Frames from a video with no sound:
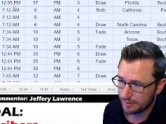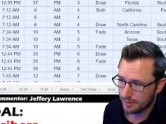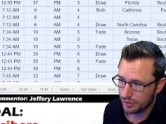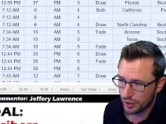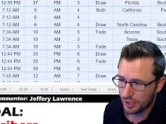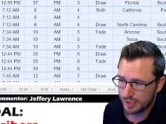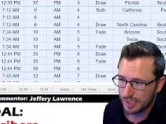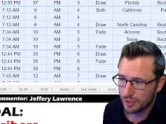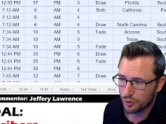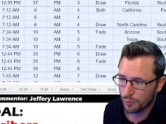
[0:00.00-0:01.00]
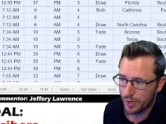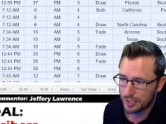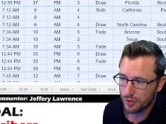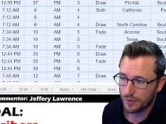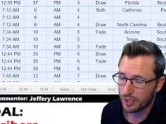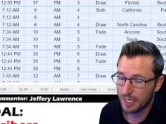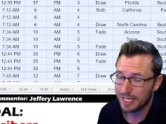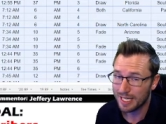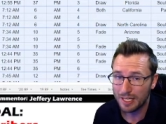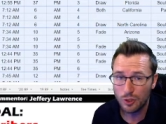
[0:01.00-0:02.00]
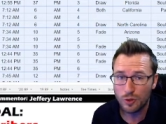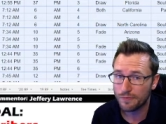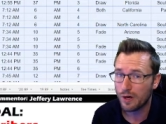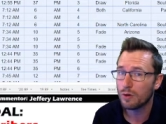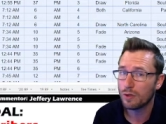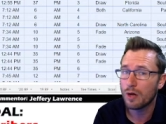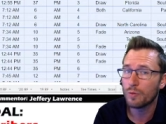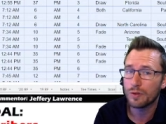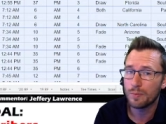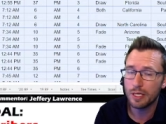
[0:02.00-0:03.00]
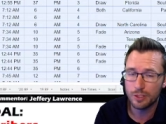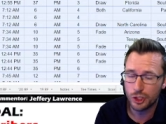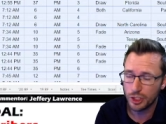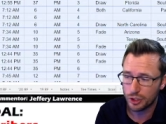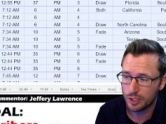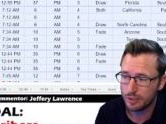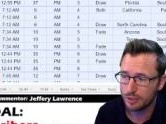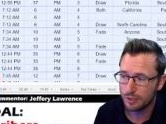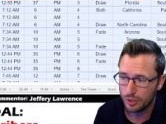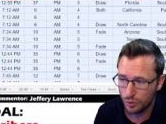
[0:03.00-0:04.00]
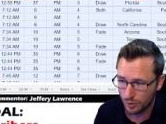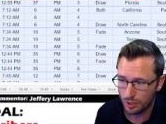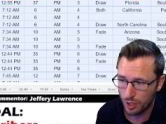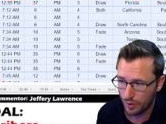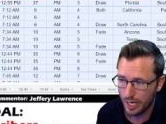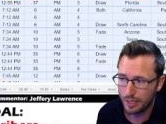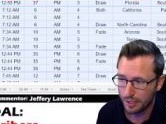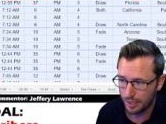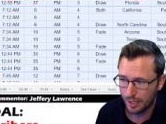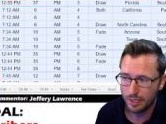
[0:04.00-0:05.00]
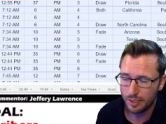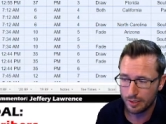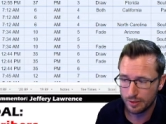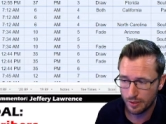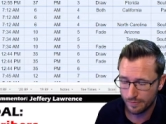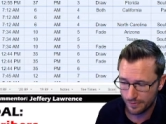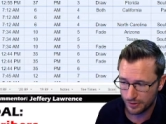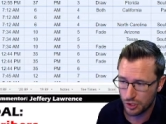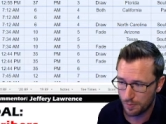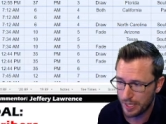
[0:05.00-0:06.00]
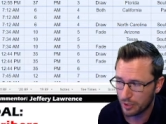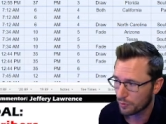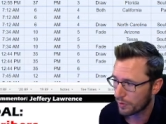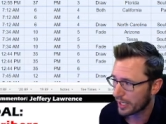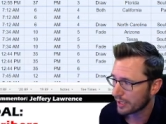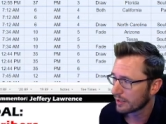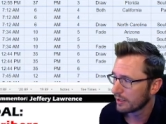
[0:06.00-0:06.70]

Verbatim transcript: So you can see the group ranks over here, and again, you can follow along with me on the cheat sheet you can go ahead and filter out by group rank